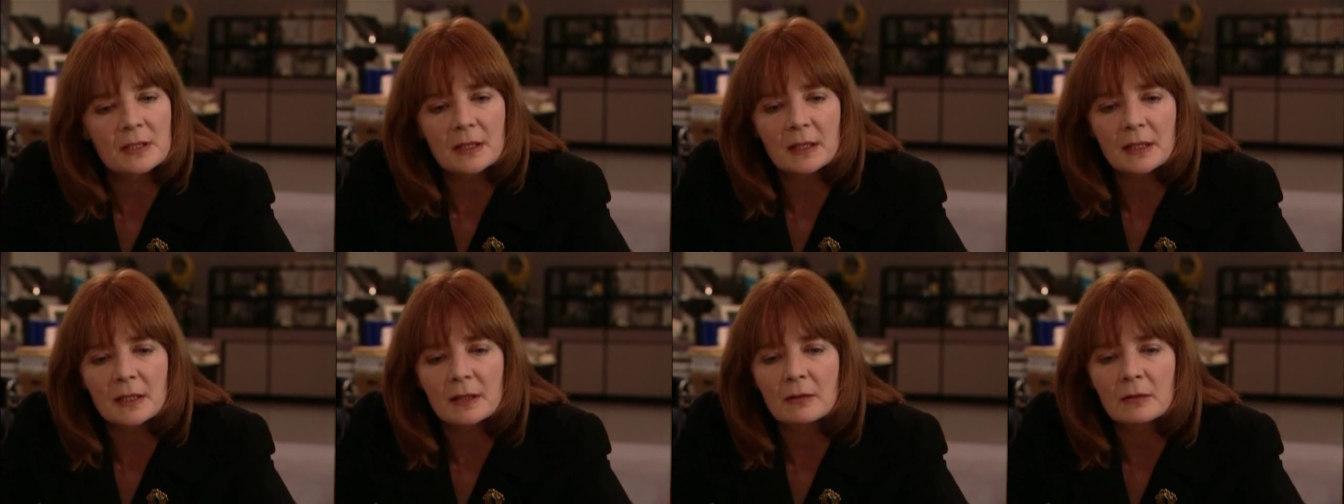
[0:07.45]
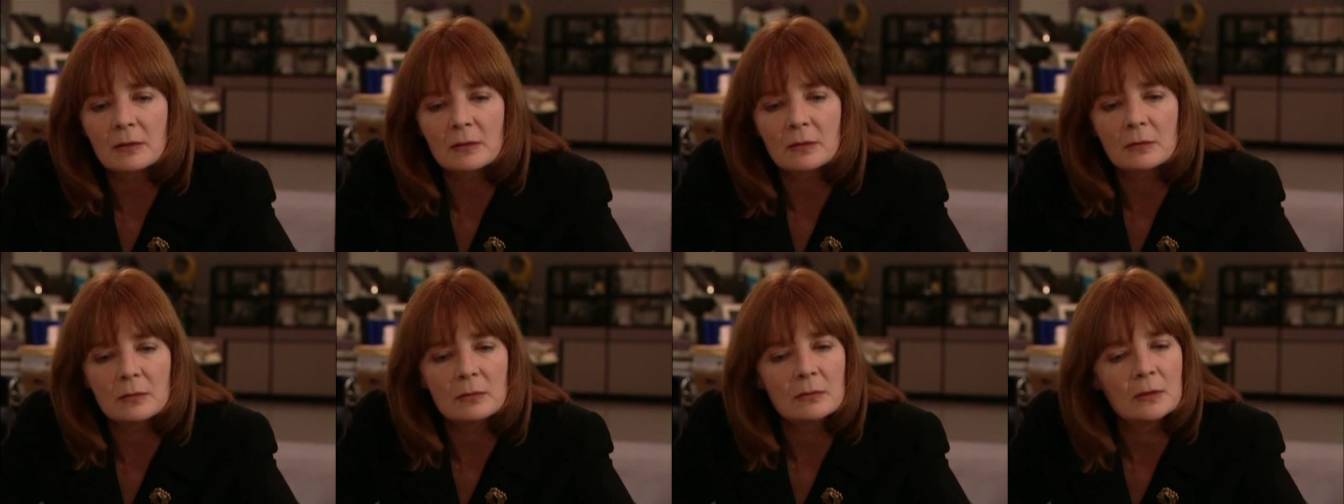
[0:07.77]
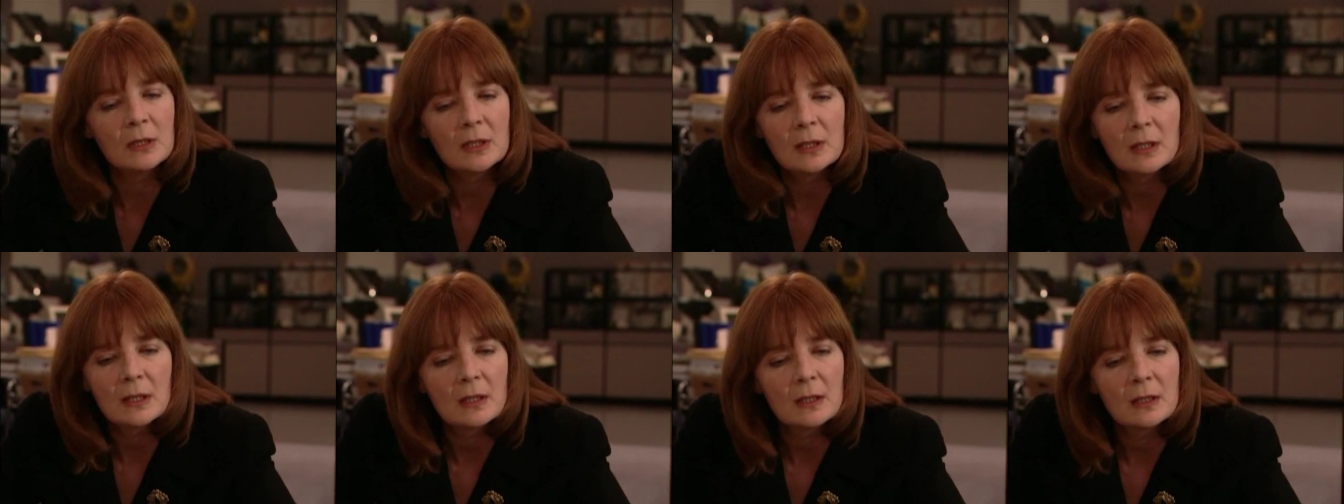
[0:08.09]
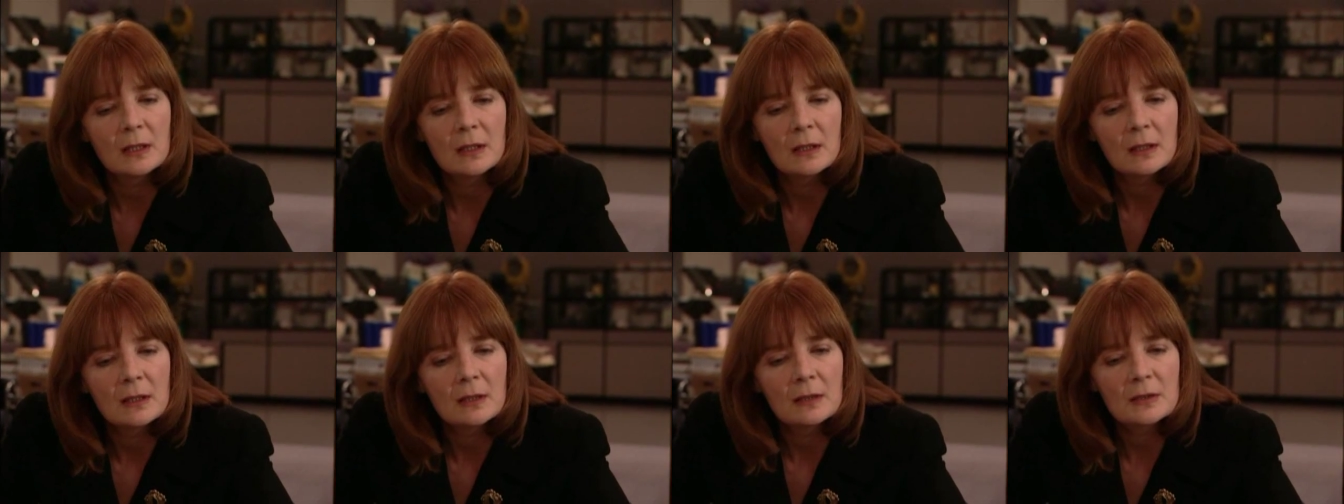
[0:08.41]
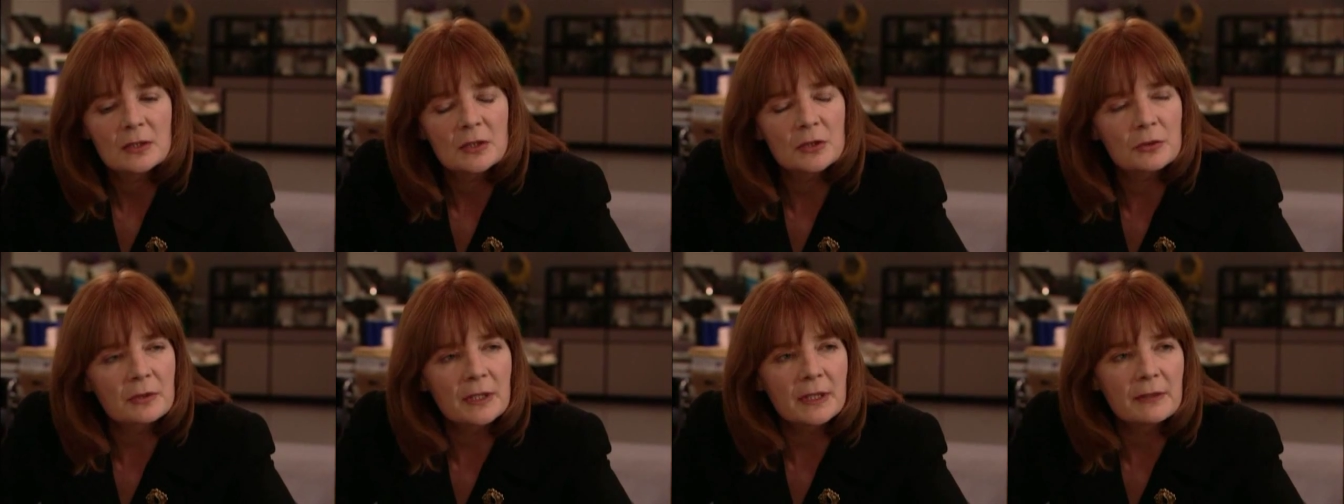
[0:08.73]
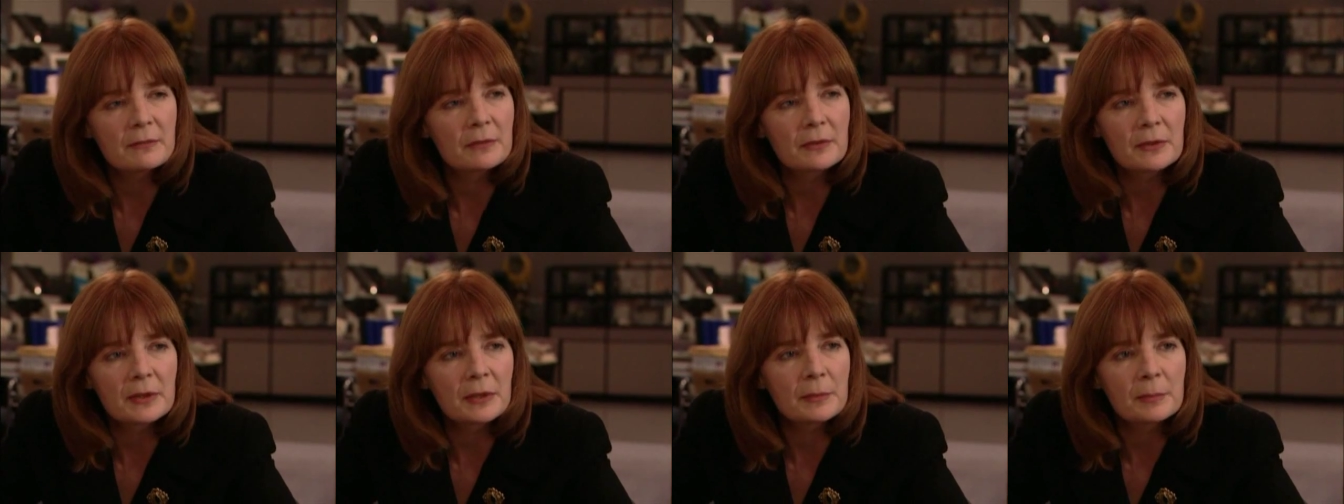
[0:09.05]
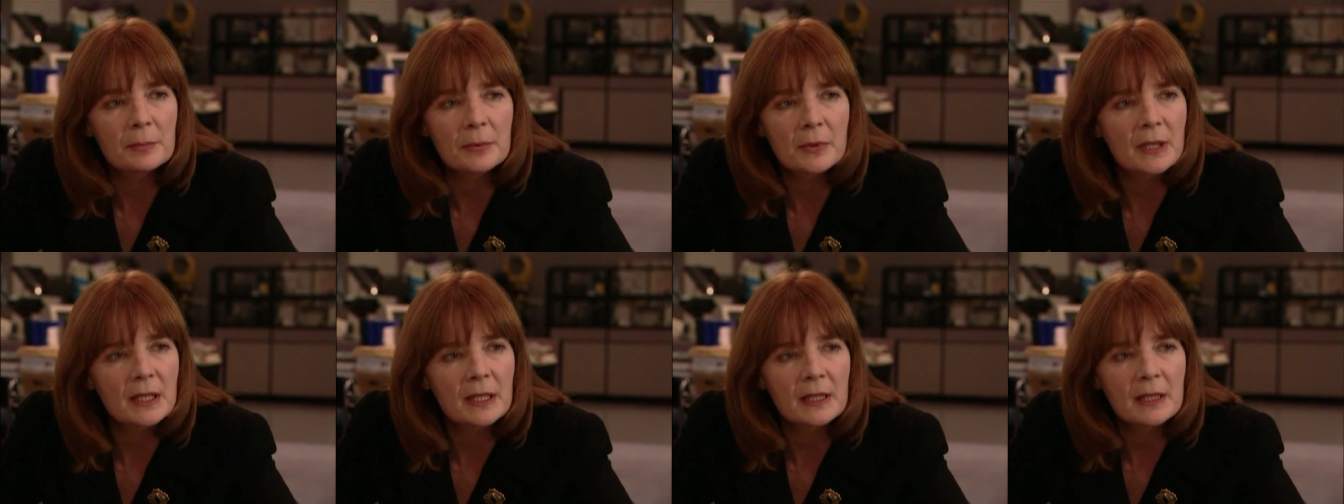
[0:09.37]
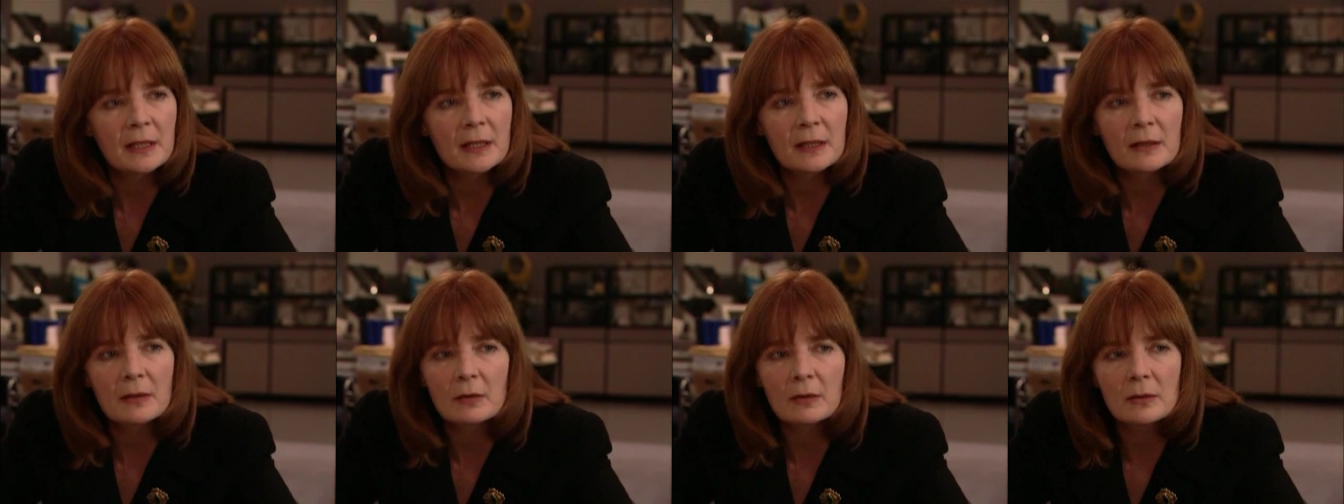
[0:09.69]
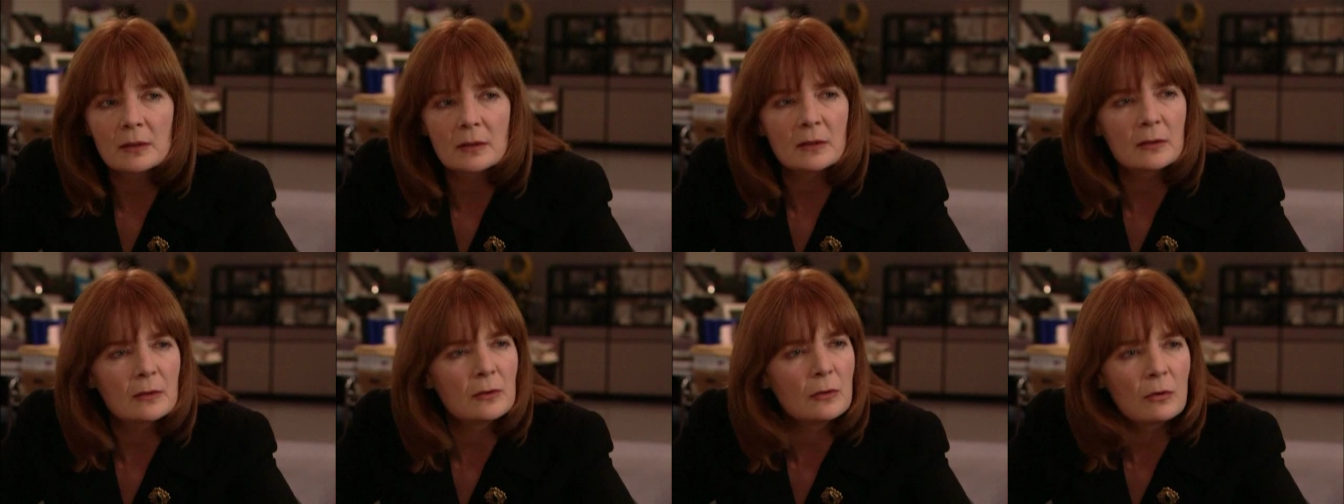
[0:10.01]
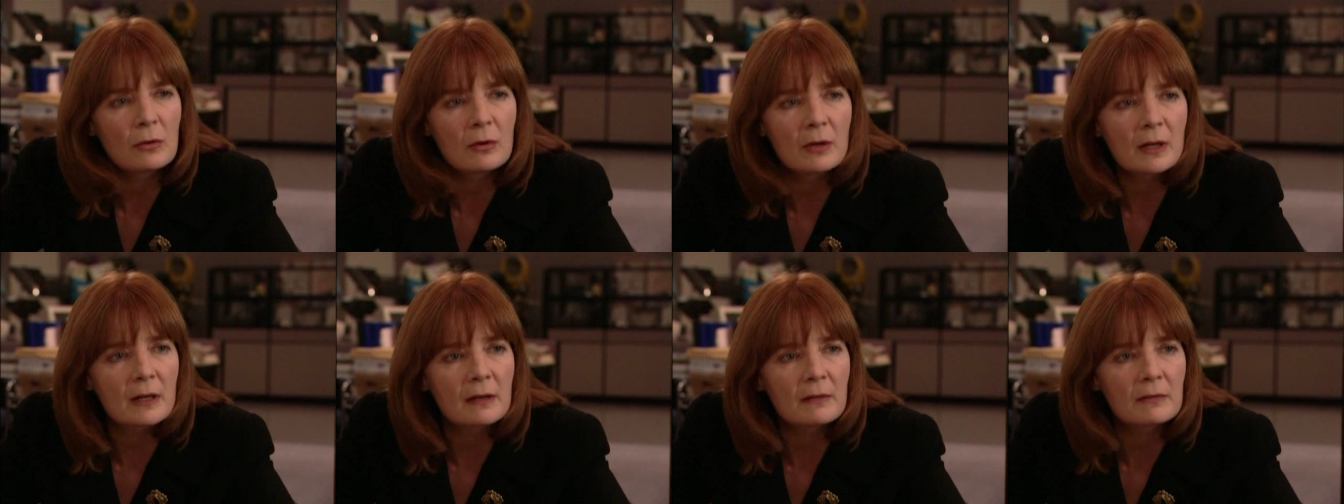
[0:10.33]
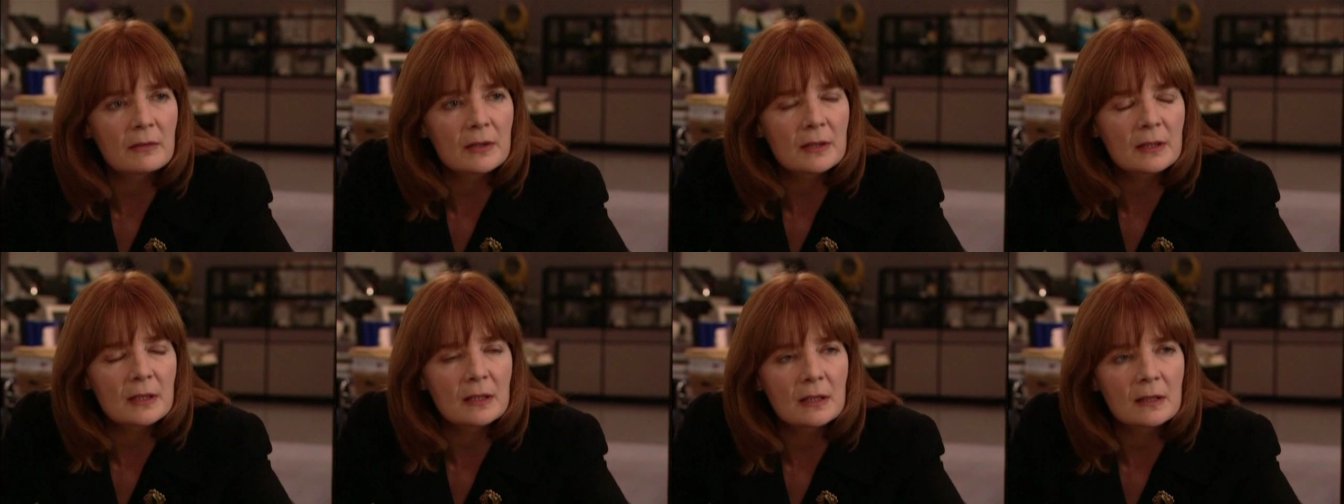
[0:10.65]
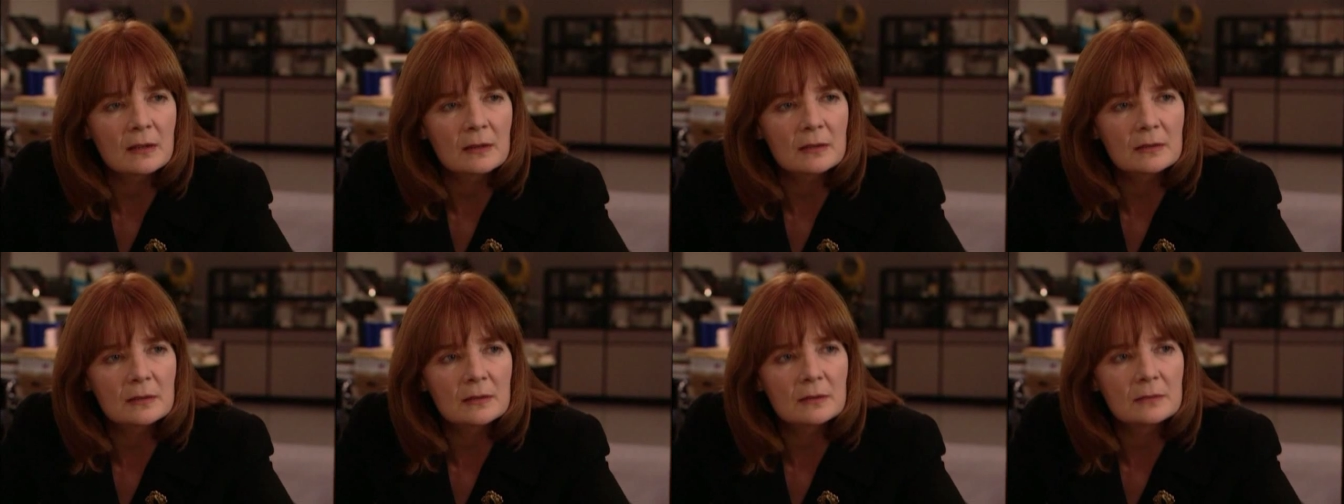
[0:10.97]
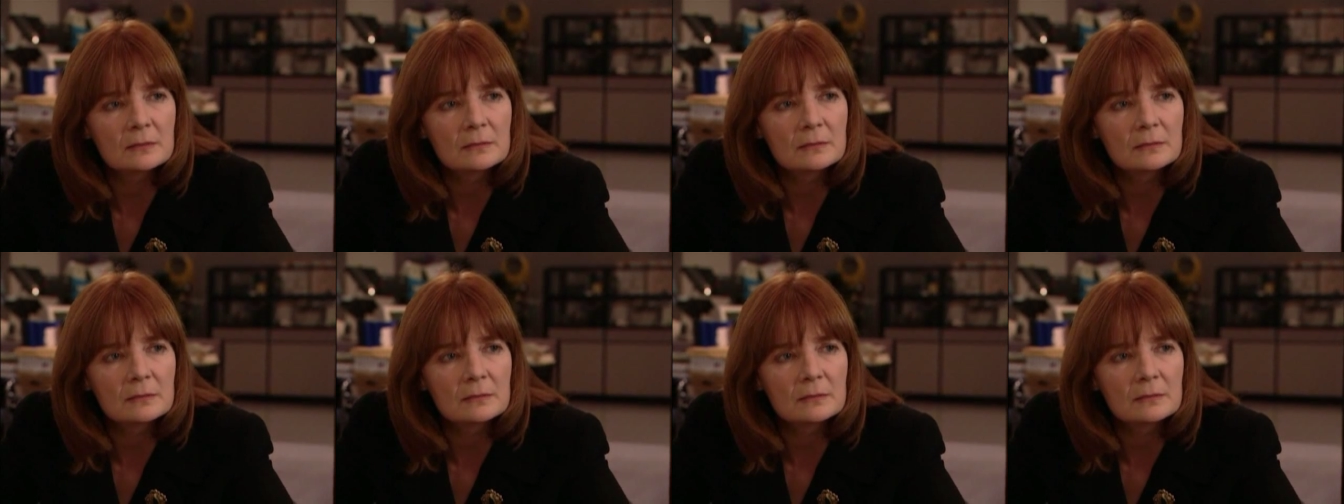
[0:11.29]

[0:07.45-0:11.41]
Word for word: They go straight for their prey. They ignore everything else.